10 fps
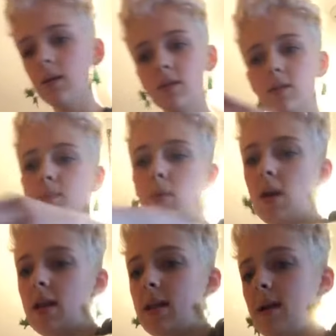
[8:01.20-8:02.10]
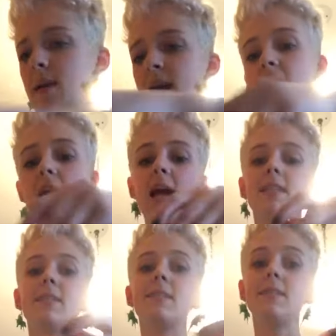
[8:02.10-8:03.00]
put it in there, and
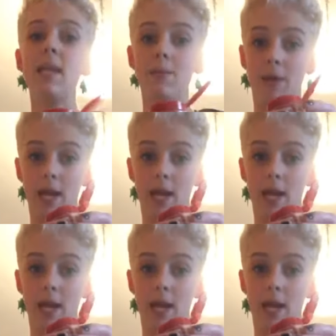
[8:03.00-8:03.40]
cinnamon.